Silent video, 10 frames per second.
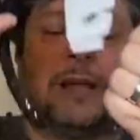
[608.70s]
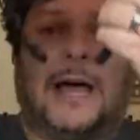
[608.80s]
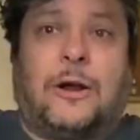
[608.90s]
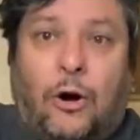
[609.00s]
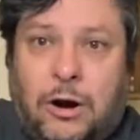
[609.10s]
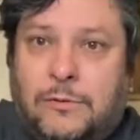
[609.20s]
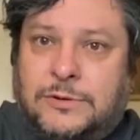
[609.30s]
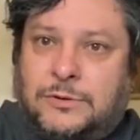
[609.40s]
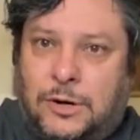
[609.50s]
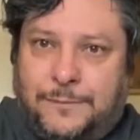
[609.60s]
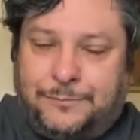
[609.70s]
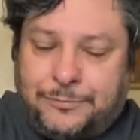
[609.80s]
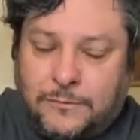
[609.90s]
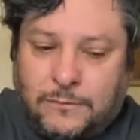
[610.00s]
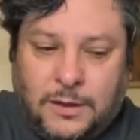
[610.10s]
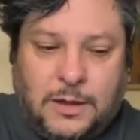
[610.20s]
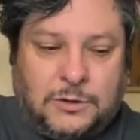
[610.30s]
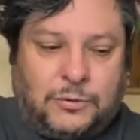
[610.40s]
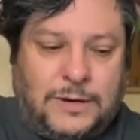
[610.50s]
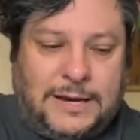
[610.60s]
line or a resort,
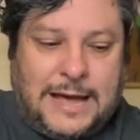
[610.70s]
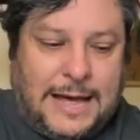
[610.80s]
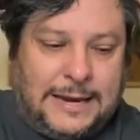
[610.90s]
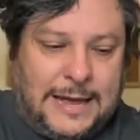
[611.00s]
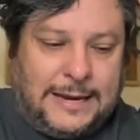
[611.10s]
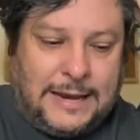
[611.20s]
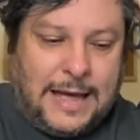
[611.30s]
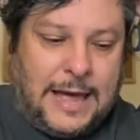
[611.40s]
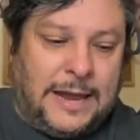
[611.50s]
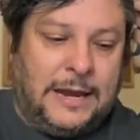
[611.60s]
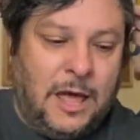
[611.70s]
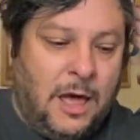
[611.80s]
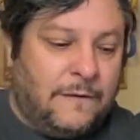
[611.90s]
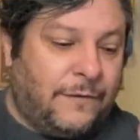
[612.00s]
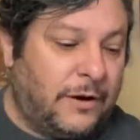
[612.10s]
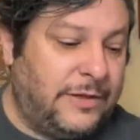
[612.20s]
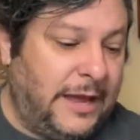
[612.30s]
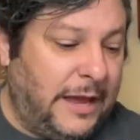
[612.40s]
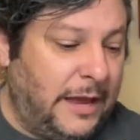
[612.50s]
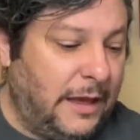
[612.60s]
$29.99. For
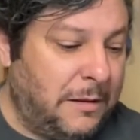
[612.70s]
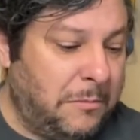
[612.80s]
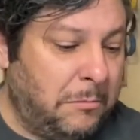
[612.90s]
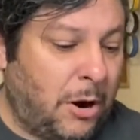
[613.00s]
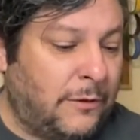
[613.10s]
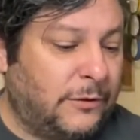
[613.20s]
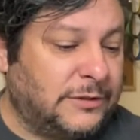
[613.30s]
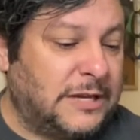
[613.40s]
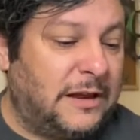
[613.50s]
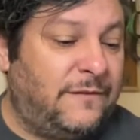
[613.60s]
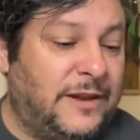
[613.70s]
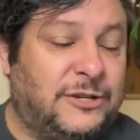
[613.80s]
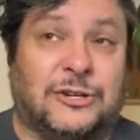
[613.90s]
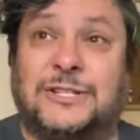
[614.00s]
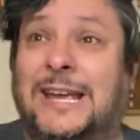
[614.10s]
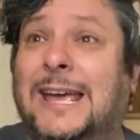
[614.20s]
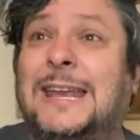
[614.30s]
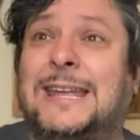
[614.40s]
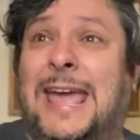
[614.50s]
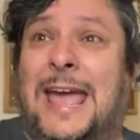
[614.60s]
the Marvel's Avengers
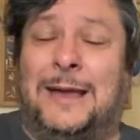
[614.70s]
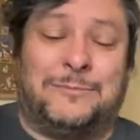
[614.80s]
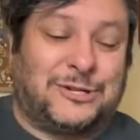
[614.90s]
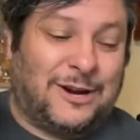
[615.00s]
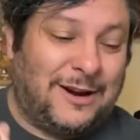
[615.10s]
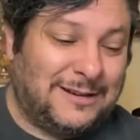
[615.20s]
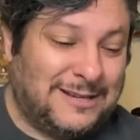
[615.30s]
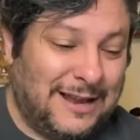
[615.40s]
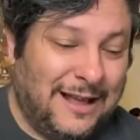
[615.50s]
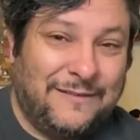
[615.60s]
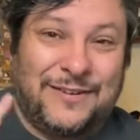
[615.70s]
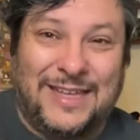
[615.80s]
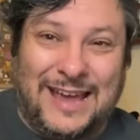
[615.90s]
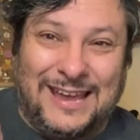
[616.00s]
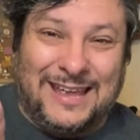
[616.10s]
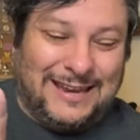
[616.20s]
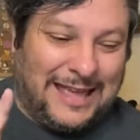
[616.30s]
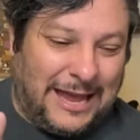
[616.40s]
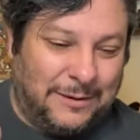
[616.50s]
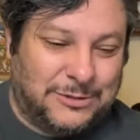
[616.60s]
Endgame shirt, for that
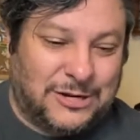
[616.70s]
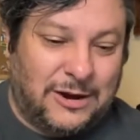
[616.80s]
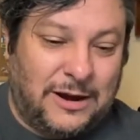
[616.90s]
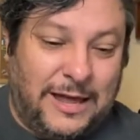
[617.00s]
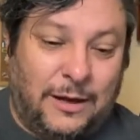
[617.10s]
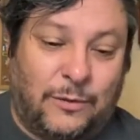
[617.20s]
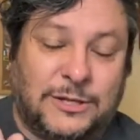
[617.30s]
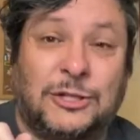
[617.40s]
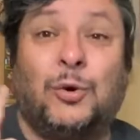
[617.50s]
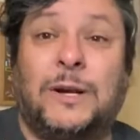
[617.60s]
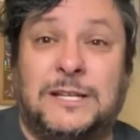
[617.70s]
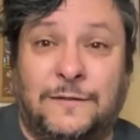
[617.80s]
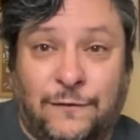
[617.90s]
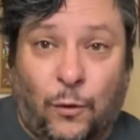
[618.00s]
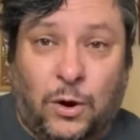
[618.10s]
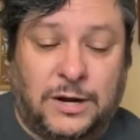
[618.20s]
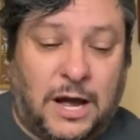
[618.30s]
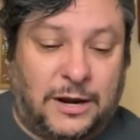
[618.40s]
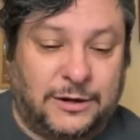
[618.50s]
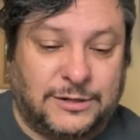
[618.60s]
Endgame shirt, it was
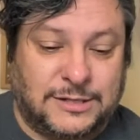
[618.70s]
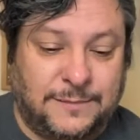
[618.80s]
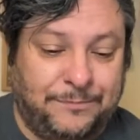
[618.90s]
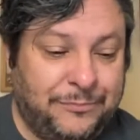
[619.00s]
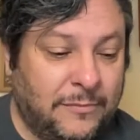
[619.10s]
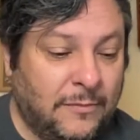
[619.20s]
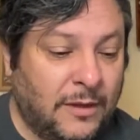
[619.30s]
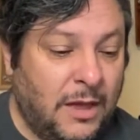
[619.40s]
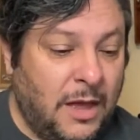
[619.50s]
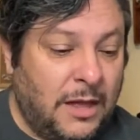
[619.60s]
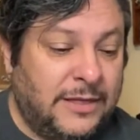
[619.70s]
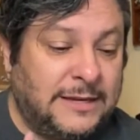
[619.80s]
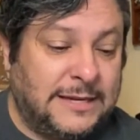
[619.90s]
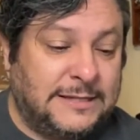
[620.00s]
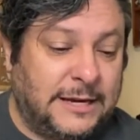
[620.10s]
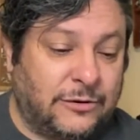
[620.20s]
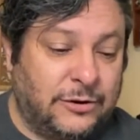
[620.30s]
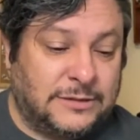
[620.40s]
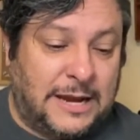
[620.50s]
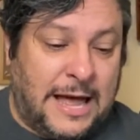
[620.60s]
$24. The Disney
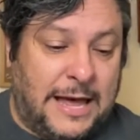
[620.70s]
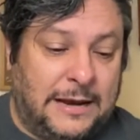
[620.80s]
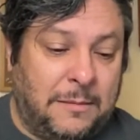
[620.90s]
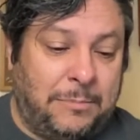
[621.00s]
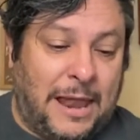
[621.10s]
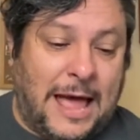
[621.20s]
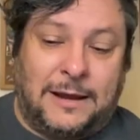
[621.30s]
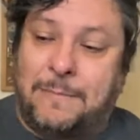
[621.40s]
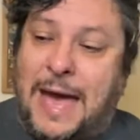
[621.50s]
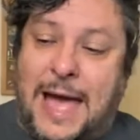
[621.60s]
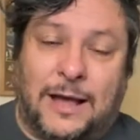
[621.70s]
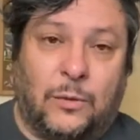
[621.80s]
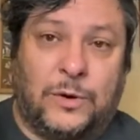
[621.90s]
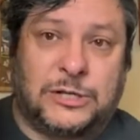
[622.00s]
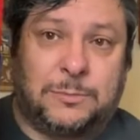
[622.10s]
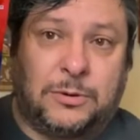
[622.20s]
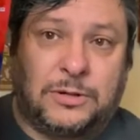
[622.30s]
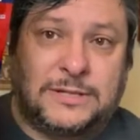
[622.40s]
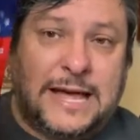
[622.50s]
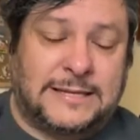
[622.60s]
Cruise Line Blind Bag
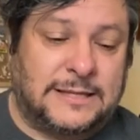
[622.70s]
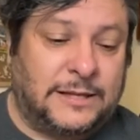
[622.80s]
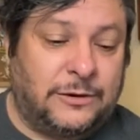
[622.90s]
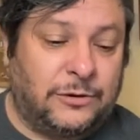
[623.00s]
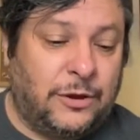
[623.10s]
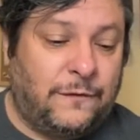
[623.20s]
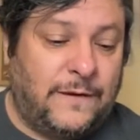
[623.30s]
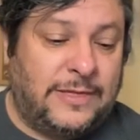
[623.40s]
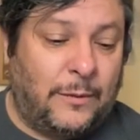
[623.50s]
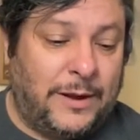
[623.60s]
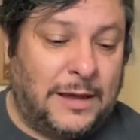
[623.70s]
Wishables, that's the little Goofy that we